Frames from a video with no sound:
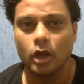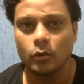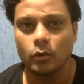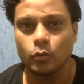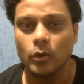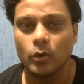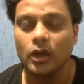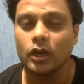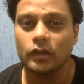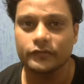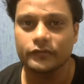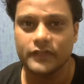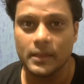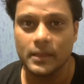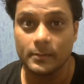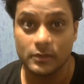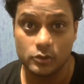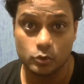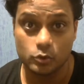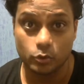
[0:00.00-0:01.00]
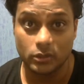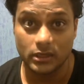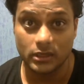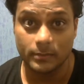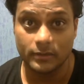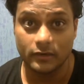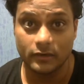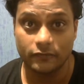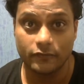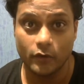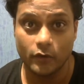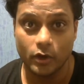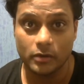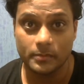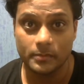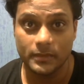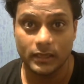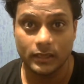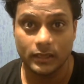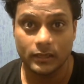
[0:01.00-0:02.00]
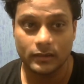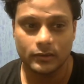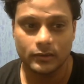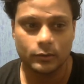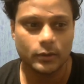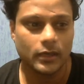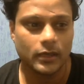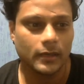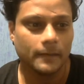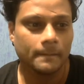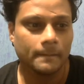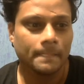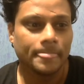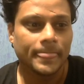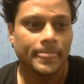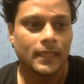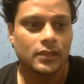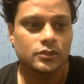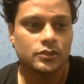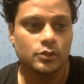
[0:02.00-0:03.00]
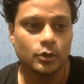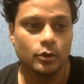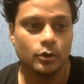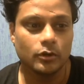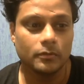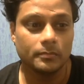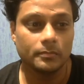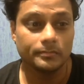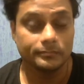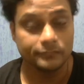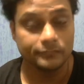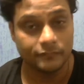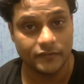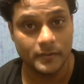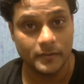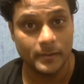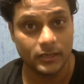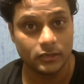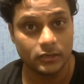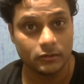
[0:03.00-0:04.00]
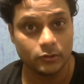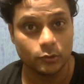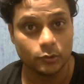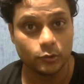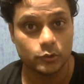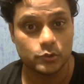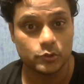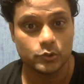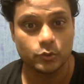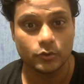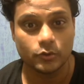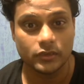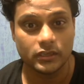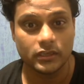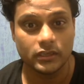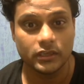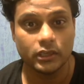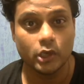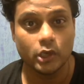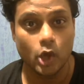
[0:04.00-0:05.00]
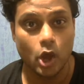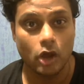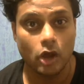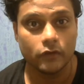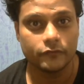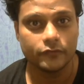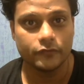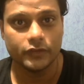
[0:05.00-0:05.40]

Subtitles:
one of them is suitable for me. Okay, so women used to really long for